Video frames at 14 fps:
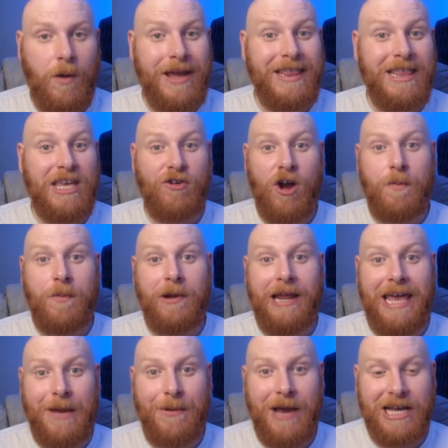in the Europa
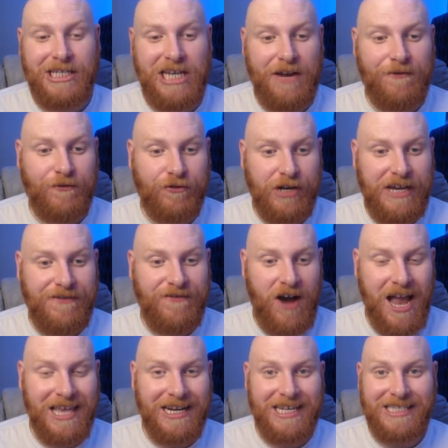League, we actually had 3
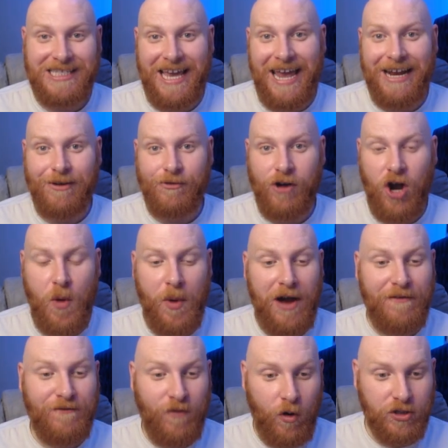finalists in a row, but
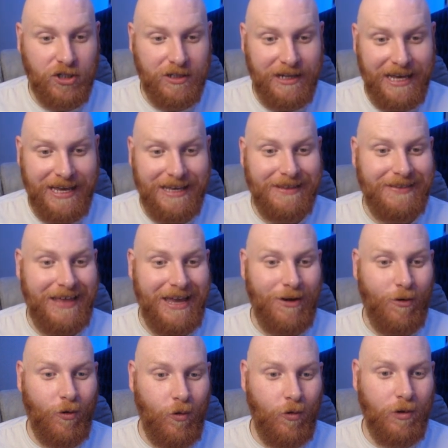unfortunately, they
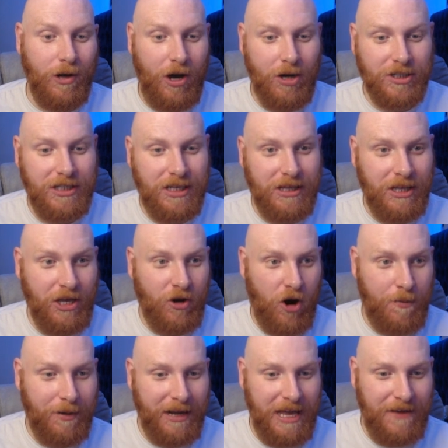all lost the
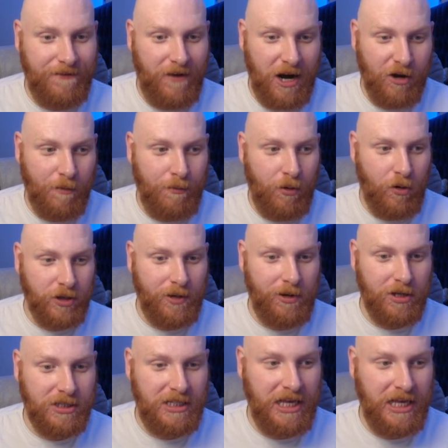Europa League final. Porto lost the